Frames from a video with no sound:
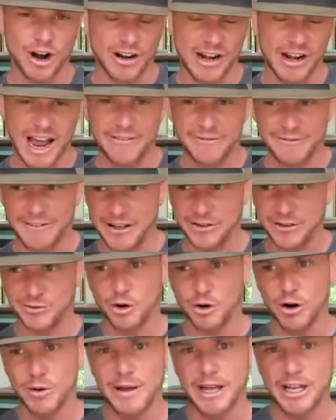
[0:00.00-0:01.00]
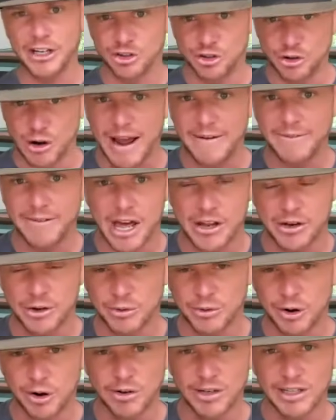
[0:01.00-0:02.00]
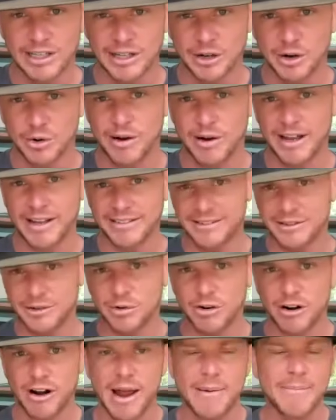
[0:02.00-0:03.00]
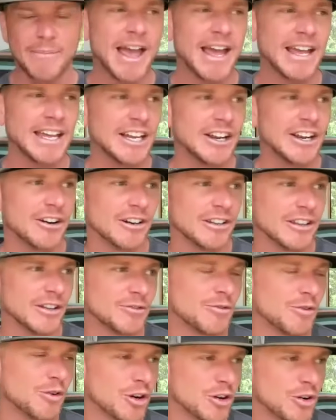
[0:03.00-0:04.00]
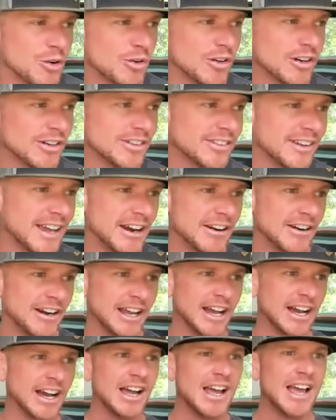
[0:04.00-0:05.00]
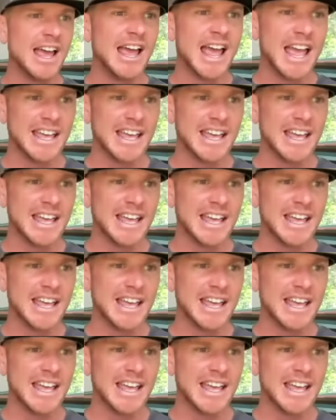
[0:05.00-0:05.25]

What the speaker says: or not fast forward, but drive down the road a little ways to where I'm at here in the Four Corners area.